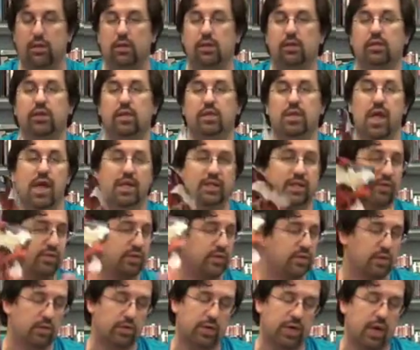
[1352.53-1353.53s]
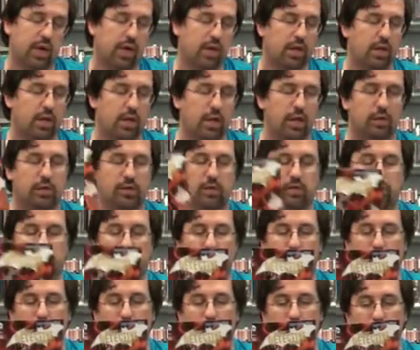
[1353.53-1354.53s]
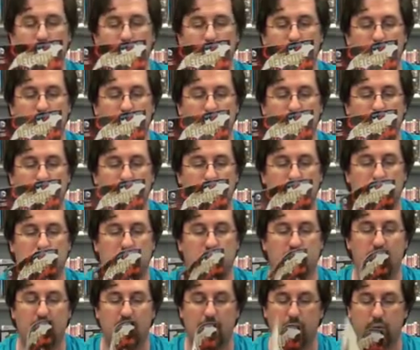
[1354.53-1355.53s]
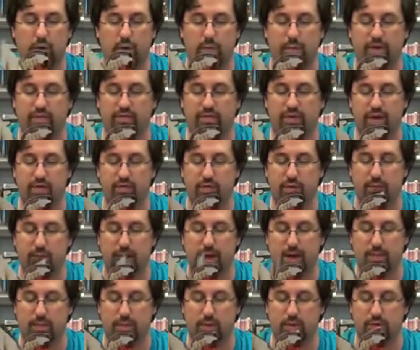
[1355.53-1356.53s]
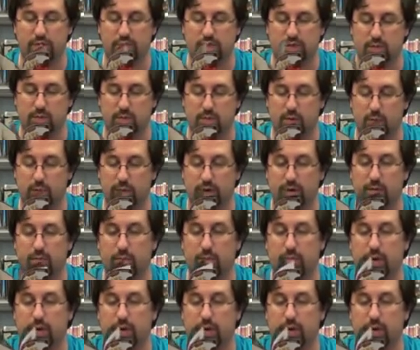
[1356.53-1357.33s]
Detective is okay. It's not one of my favorite Bat books at the moment,